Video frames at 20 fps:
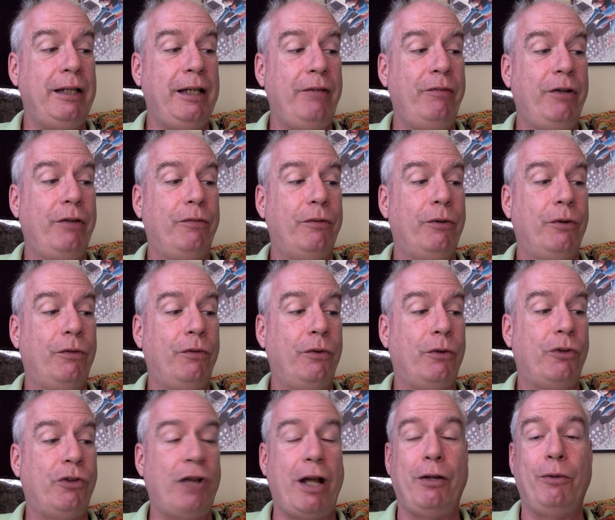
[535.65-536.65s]
even if the
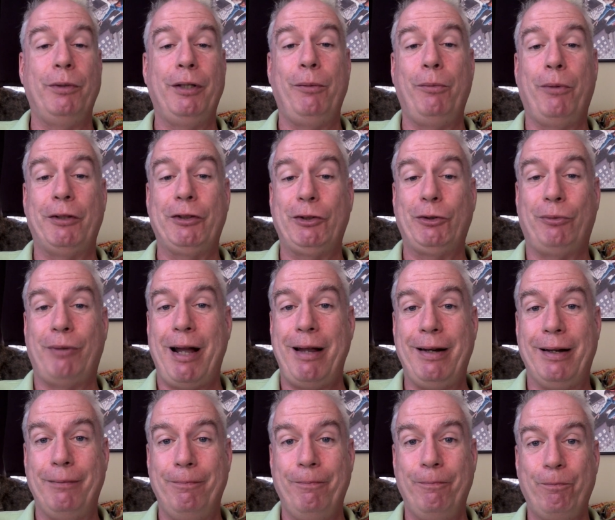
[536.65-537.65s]
reviewer genuinely wants to
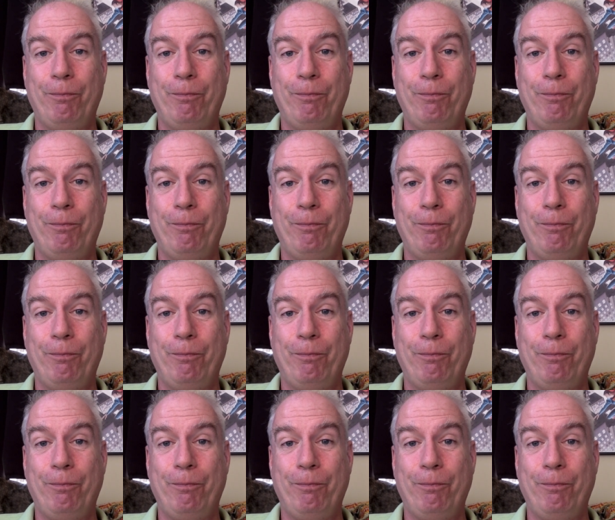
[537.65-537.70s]
write it.